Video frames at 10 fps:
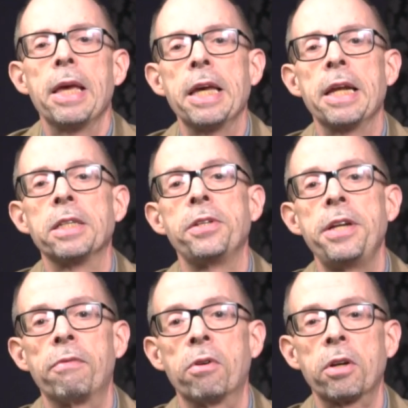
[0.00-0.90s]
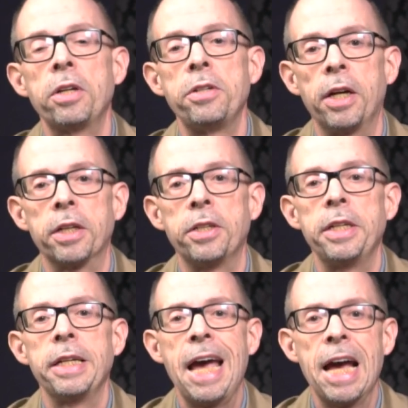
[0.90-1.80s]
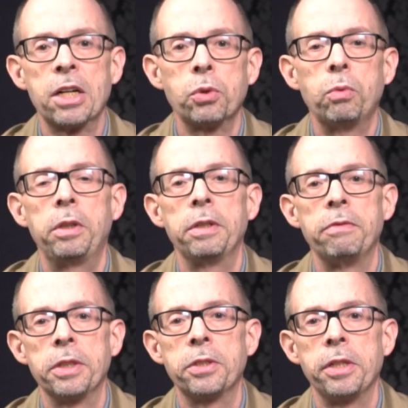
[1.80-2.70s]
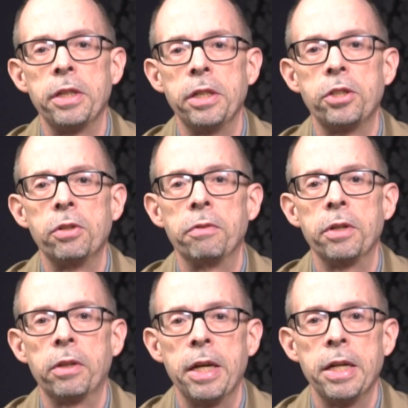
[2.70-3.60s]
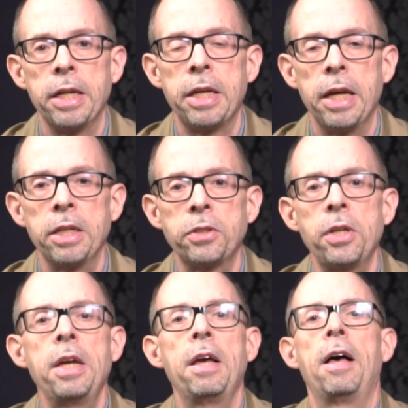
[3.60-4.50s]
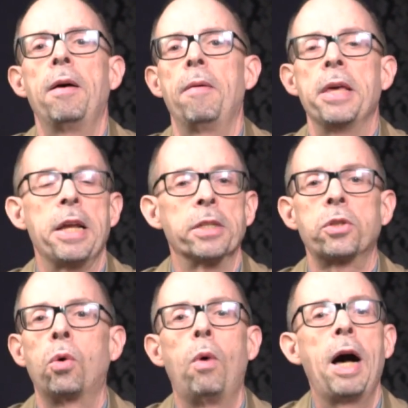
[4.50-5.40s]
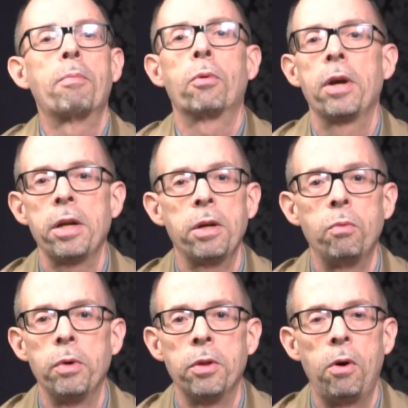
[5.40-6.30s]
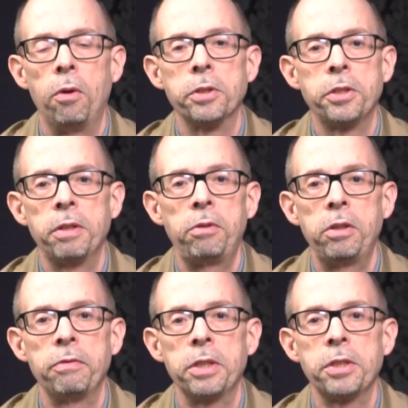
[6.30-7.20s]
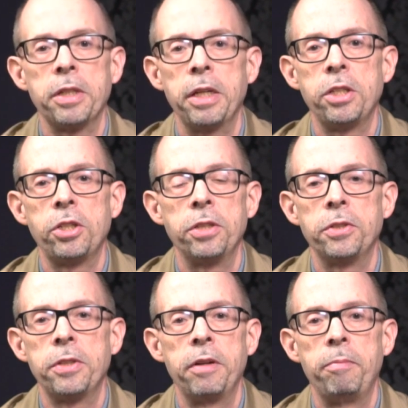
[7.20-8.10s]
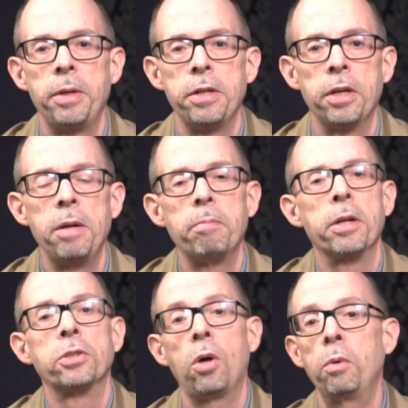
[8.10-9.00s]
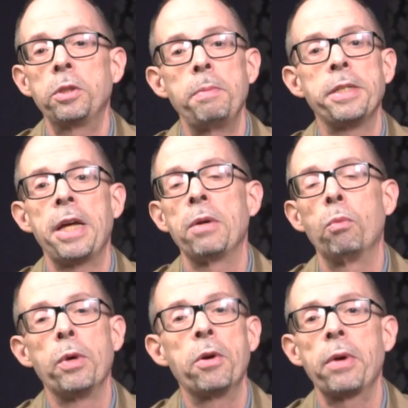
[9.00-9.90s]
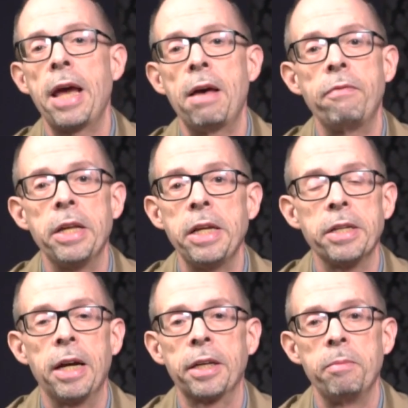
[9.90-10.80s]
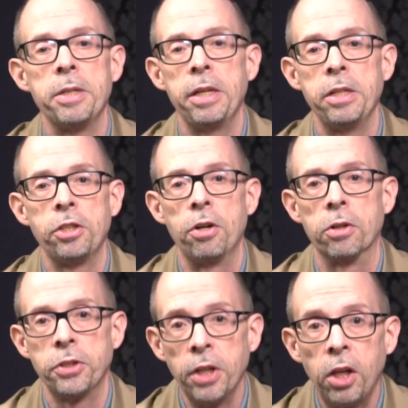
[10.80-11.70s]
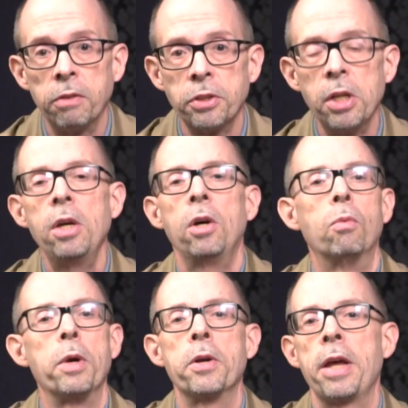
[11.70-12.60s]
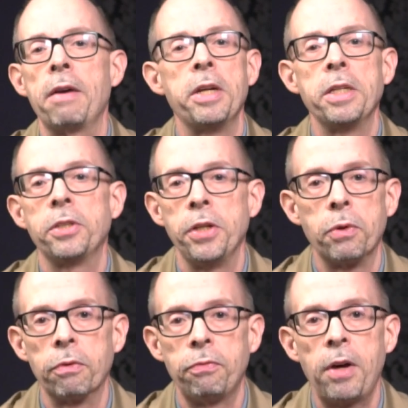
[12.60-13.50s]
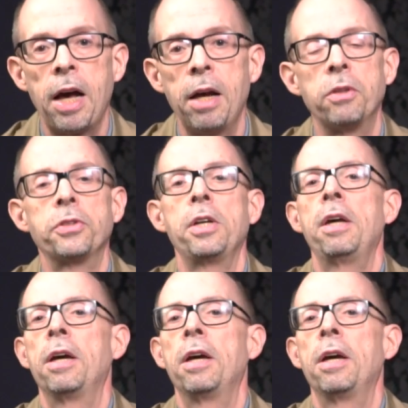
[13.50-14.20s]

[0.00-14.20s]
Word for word: it has never conducted an actual investigation of the Orlandi case. It has cooperated with all the civil investigations that have been done, but it's always maintained we don't have any documentation ourselves. We don't have any secret files,